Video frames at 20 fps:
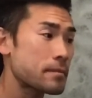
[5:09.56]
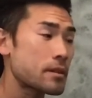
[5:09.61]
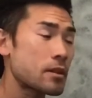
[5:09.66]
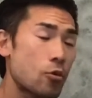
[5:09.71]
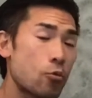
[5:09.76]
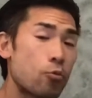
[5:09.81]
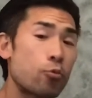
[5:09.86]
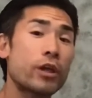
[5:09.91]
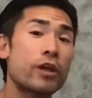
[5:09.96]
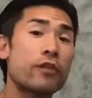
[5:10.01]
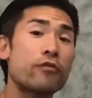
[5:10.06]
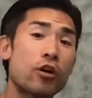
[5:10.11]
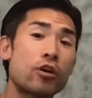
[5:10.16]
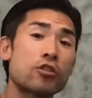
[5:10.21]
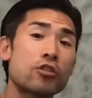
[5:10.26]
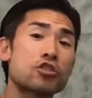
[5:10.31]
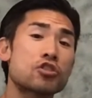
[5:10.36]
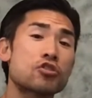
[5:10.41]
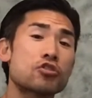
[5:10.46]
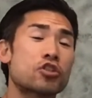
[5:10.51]
we've
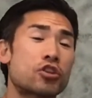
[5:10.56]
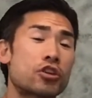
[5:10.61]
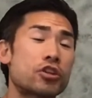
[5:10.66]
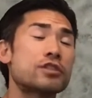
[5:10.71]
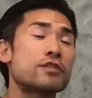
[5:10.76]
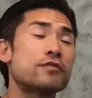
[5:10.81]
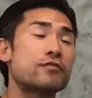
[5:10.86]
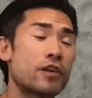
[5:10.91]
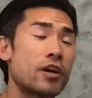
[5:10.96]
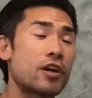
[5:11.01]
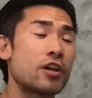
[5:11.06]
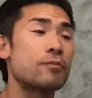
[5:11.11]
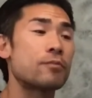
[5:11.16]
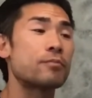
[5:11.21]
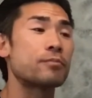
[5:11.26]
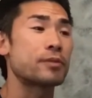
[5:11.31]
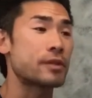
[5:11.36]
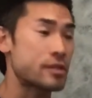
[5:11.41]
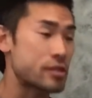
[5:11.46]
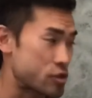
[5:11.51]
also started
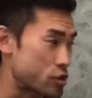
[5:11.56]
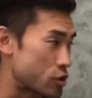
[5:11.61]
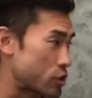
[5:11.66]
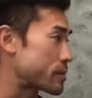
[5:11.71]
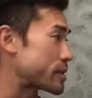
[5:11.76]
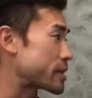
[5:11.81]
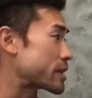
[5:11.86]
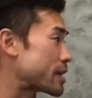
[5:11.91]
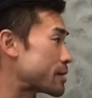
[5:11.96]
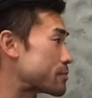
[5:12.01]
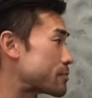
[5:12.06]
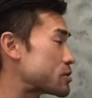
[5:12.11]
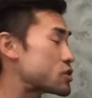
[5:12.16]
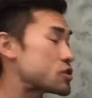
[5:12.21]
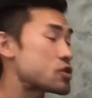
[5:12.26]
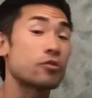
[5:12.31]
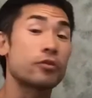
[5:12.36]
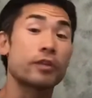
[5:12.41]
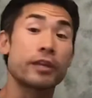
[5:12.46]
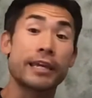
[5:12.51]
developing these Derby Cups
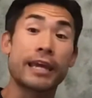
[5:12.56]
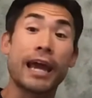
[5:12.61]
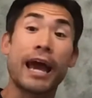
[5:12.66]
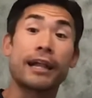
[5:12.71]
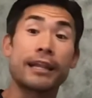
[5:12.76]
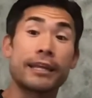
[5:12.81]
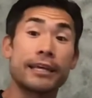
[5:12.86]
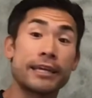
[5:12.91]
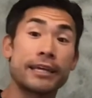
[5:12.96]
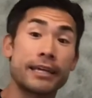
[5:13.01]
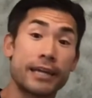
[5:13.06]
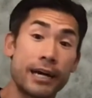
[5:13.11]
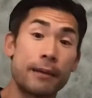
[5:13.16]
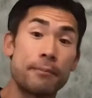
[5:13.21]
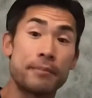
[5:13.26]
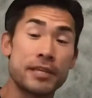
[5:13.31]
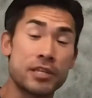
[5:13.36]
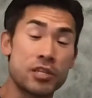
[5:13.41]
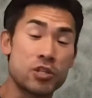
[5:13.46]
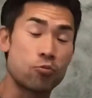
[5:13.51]
too. The Cali
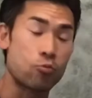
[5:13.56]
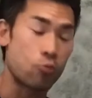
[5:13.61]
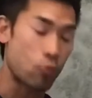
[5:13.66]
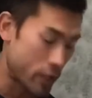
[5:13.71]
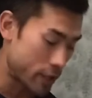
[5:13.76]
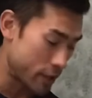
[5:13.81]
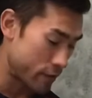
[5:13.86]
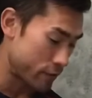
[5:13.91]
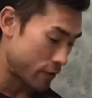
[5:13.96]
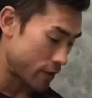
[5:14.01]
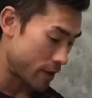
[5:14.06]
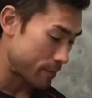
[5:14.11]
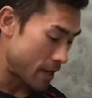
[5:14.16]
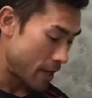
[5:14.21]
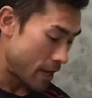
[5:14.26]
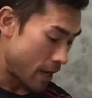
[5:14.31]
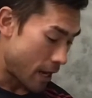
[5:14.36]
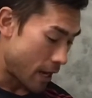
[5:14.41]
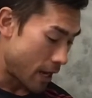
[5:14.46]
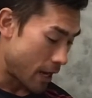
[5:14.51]
Cup is one of them.
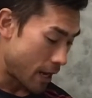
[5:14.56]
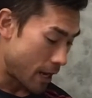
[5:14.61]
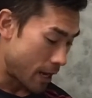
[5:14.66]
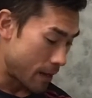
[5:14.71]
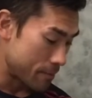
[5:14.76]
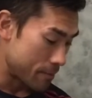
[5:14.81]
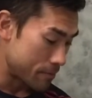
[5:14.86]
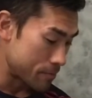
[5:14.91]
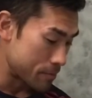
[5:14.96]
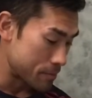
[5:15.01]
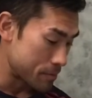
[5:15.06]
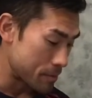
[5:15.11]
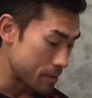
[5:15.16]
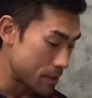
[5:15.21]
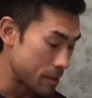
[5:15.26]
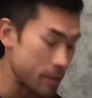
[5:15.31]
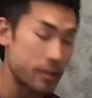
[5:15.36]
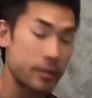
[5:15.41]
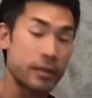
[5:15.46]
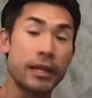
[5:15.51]

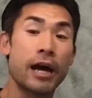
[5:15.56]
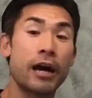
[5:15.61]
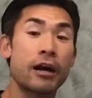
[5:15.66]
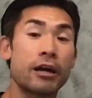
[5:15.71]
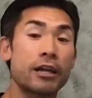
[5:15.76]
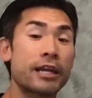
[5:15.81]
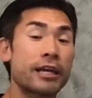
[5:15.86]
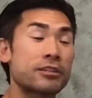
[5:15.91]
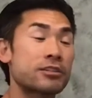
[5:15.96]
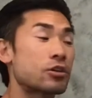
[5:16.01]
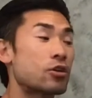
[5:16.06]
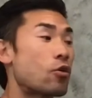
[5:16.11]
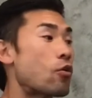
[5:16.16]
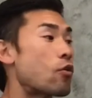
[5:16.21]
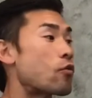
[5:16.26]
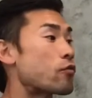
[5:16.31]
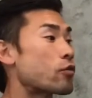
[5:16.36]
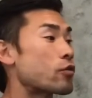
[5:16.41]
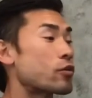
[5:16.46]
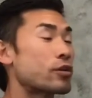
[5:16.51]
Now I'd like to go
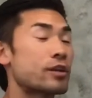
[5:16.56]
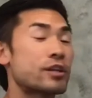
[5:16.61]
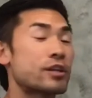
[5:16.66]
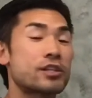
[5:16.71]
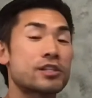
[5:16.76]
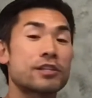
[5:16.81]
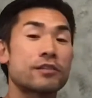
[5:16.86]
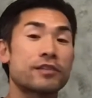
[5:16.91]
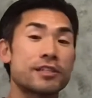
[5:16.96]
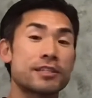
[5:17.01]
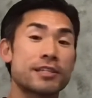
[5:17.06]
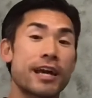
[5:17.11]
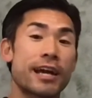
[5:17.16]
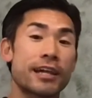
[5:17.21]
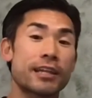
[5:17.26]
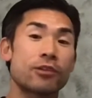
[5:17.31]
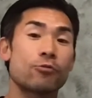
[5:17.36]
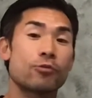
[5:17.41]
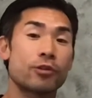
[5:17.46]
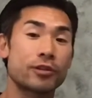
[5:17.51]
over a list of
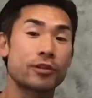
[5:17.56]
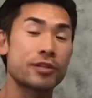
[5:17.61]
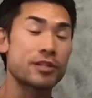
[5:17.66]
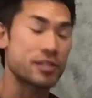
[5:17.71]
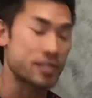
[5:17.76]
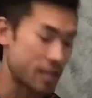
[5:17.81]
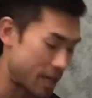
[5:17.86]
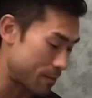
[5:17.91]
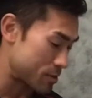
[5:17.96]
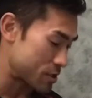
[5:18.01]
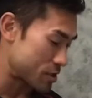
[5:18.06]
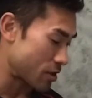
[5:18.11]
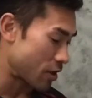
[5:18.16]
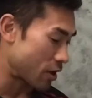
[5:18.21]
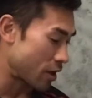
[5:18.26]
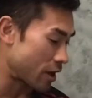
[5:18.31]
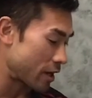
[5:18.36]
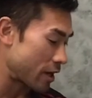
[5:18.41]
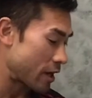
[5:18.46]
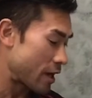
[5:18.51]
exactly what these cups
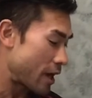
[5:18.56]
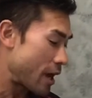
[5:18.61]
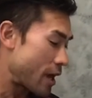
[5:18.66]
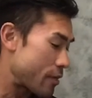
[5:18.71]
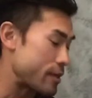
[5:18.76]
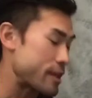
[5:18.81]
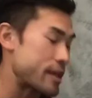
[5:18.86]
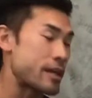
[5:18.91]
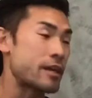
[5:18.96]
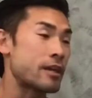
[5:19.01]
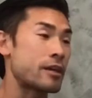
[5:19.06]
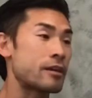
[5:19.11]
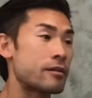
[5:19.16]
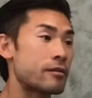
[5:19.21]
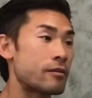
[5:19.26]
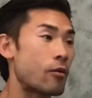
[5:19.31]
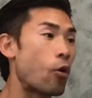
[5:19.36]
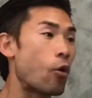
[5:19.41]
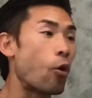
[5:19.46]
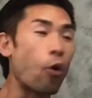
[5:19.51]
are.
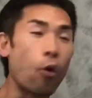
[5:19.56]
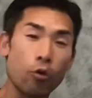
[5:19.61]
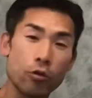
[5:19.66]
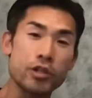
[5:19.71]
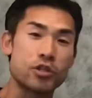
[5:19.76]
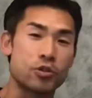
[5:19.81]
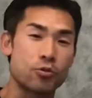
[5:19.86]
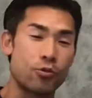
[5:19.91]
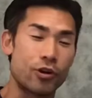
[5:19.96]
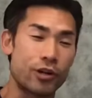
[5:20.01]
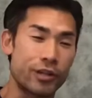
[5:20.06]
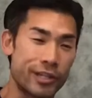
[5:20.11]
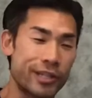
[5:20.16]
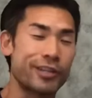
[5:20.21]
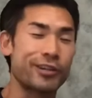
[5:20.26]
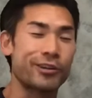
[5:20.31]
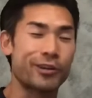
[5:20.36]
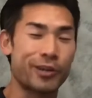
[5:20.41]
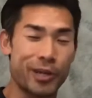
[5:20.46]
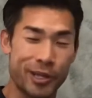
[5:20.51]
The oldest one, and
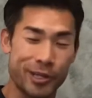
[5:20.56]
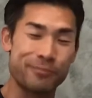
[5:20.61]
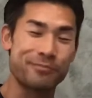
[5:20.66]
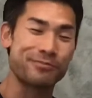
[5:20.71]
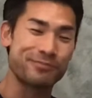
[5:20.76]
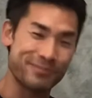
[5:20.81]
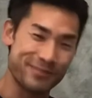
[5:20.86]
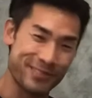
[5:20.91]
again,